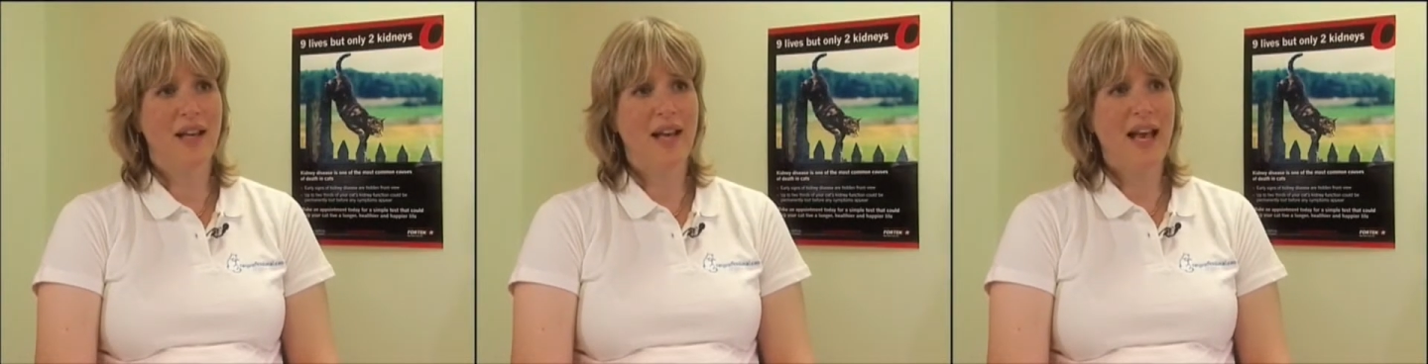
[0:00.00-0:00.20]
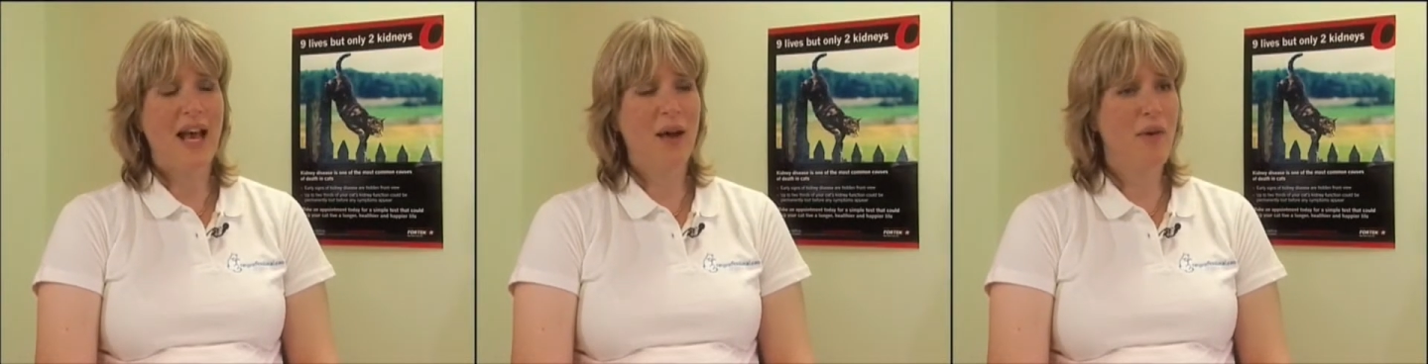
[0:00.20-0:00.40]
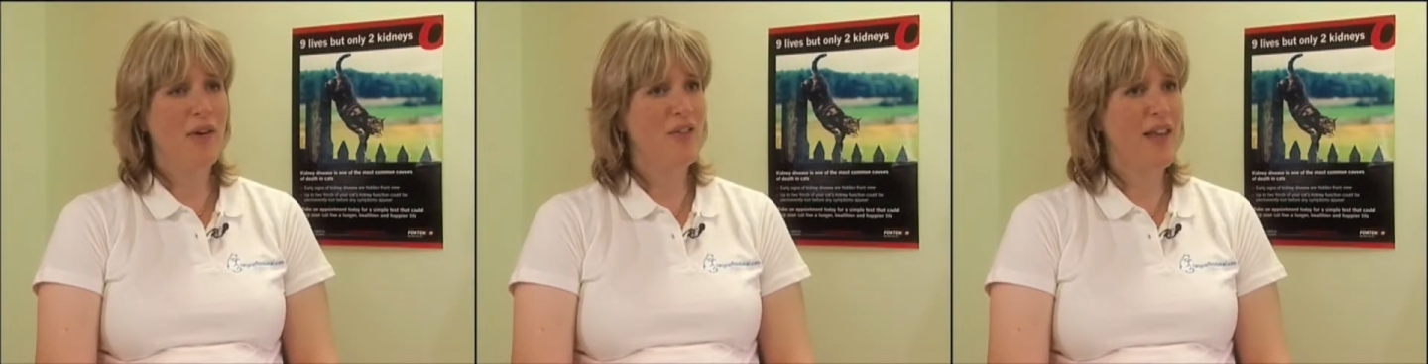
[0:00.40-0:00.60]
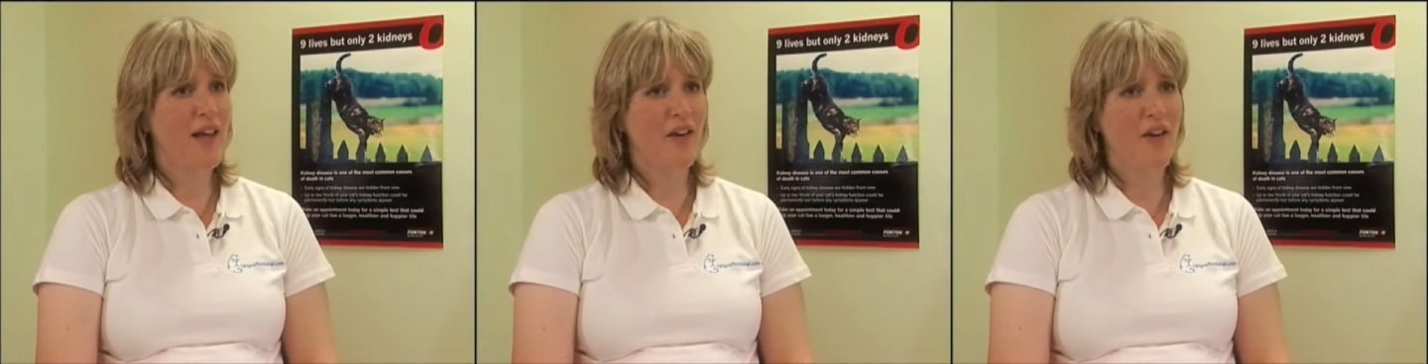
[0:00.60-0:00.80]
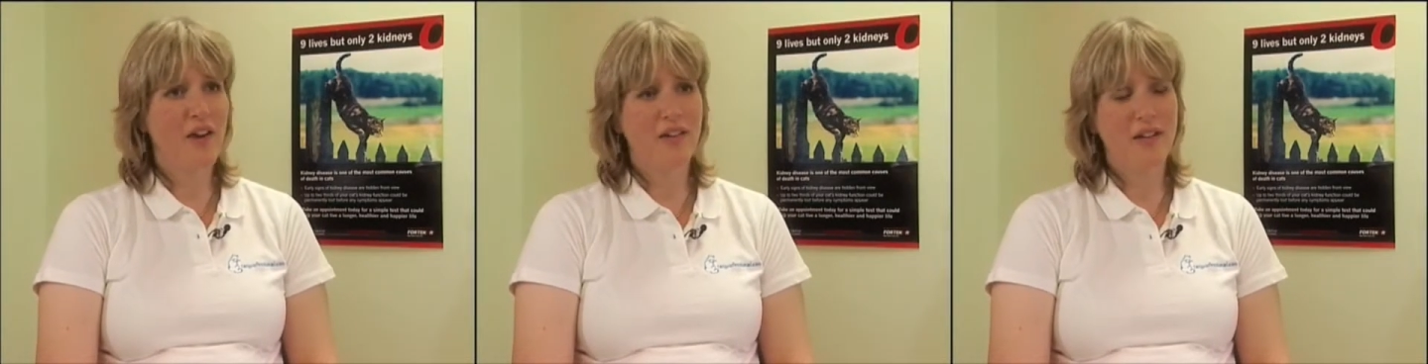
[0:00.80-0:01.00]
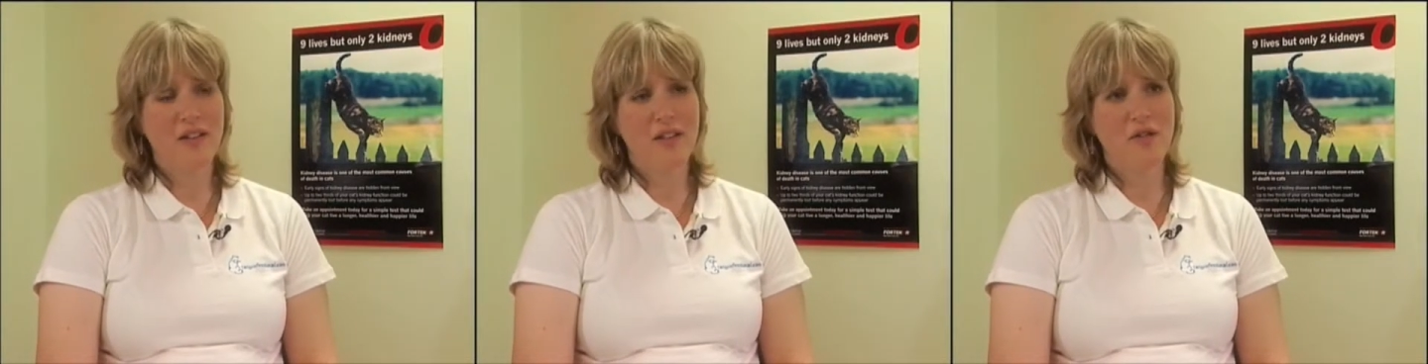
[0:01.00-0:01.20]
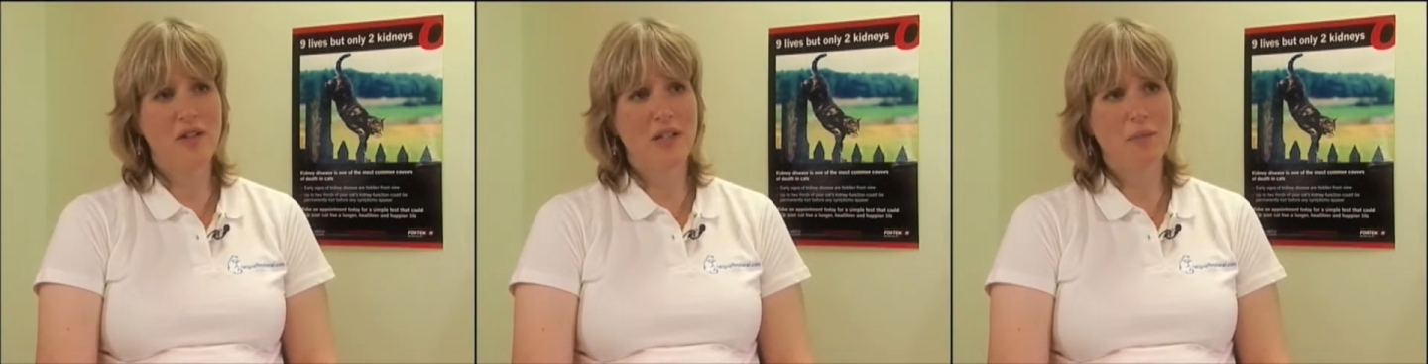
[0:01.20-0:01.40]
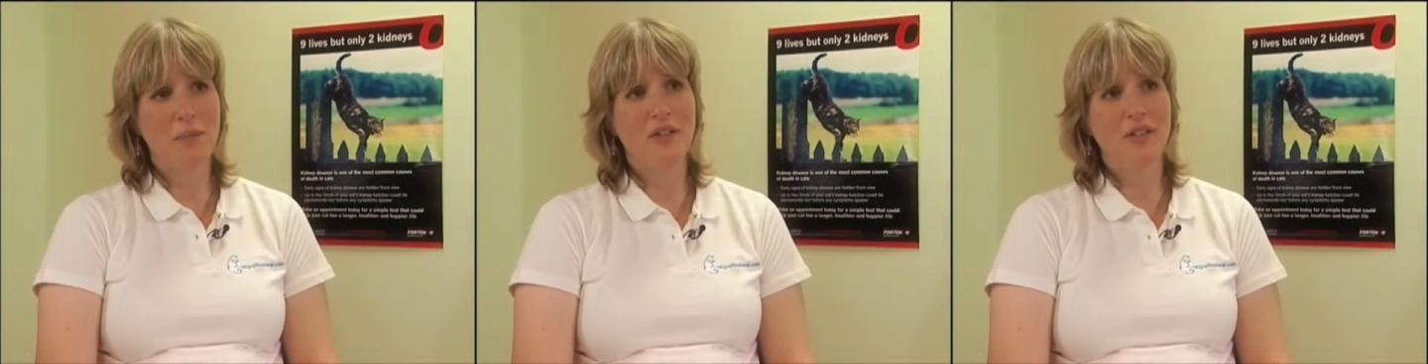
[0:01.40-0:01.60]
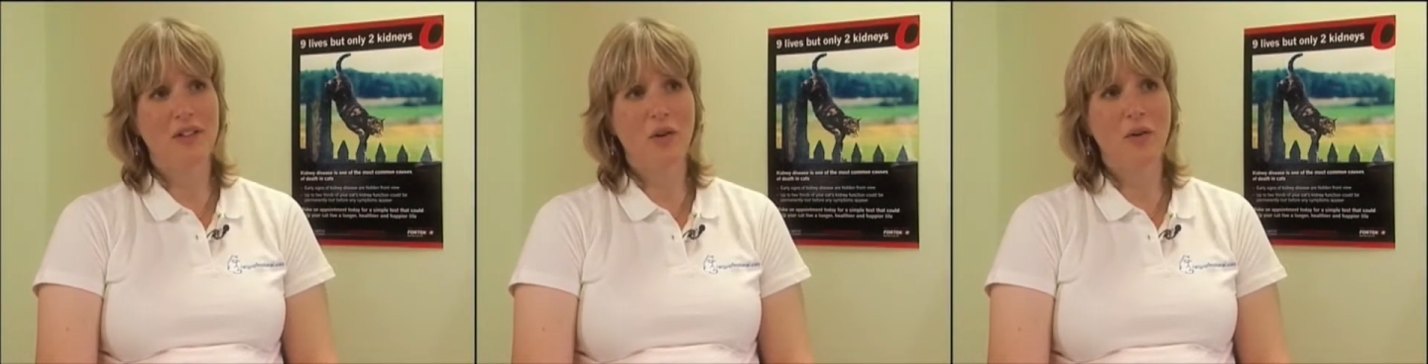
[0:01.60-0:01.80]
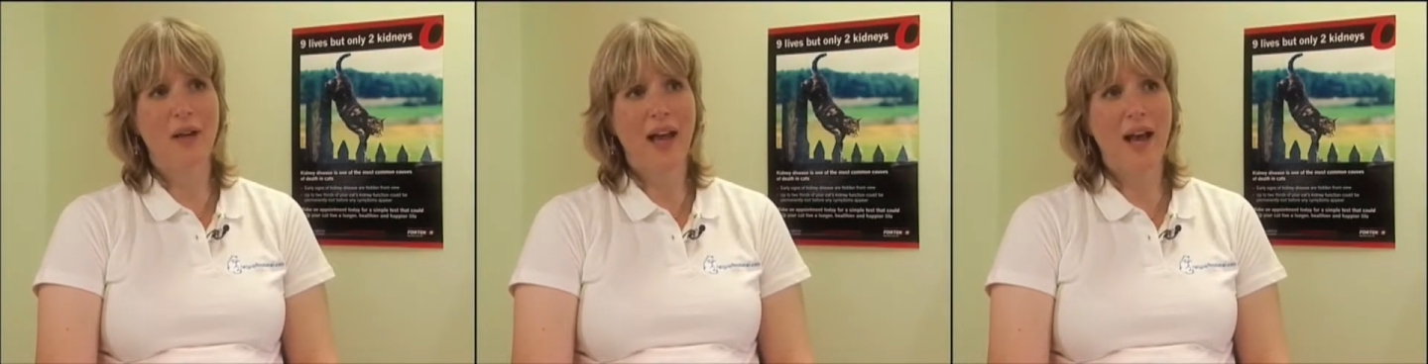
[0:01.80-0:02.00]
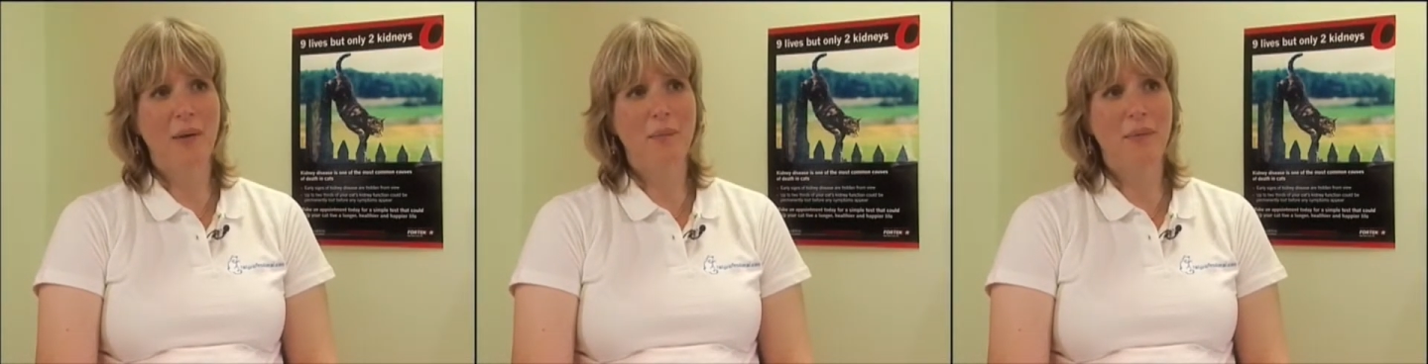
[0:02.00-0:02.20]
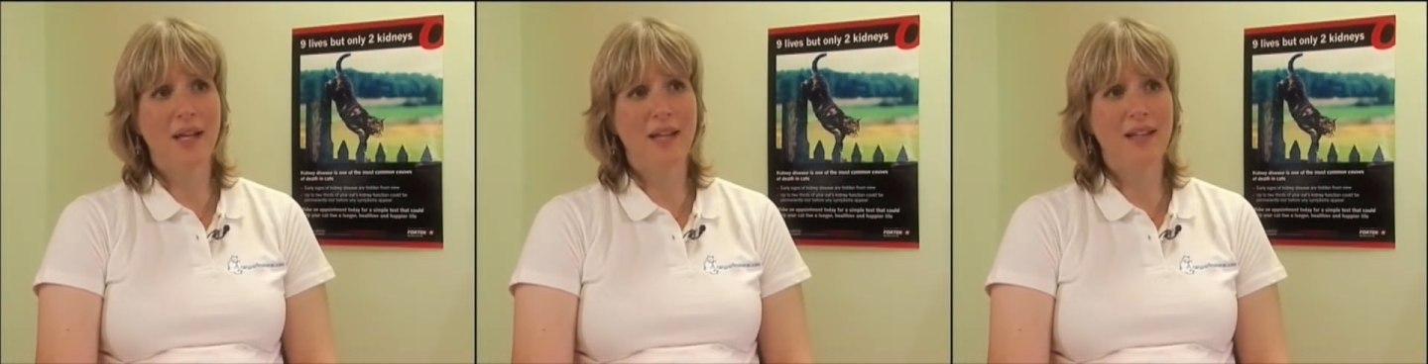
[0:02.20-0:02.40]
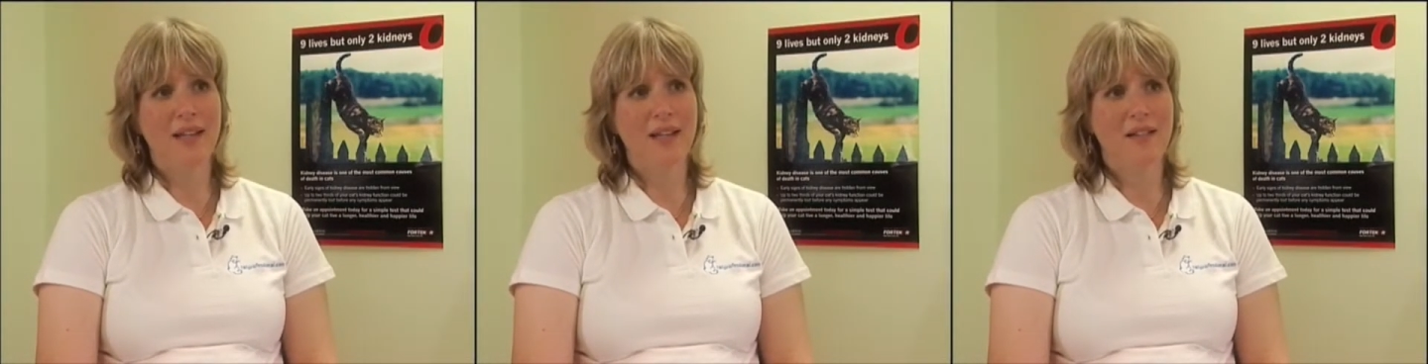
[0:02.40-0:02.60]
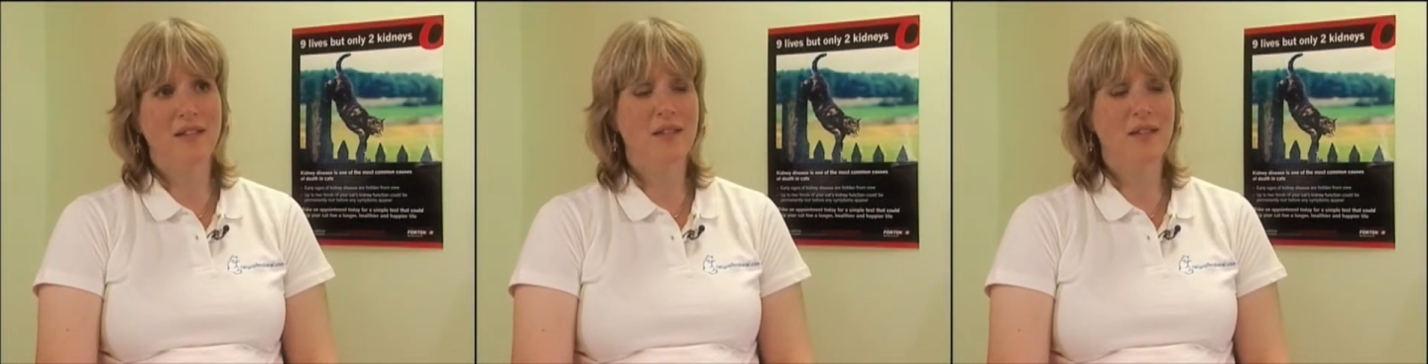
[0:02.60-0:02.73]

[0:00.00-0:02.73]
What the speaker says: However, there are other treatments that your cat may need